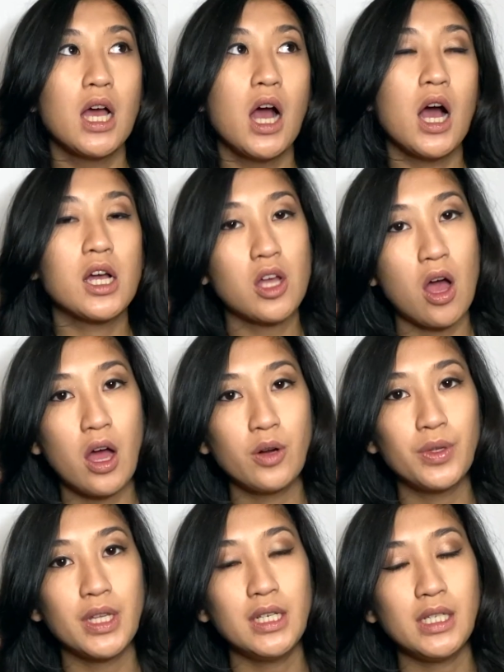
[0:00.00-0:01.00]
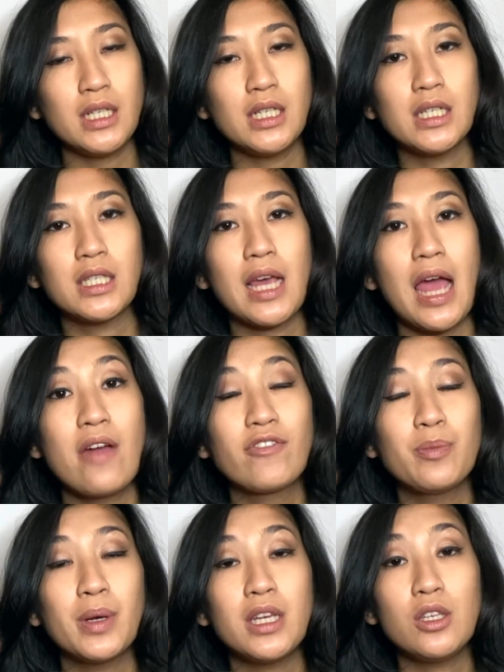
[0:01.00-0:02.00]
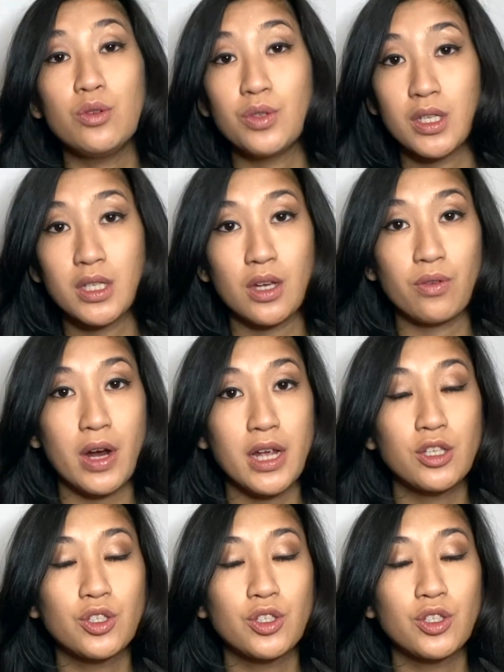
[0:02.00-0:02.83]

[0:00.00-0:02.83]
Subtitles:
a con with Indeed is that everybody uses it, right?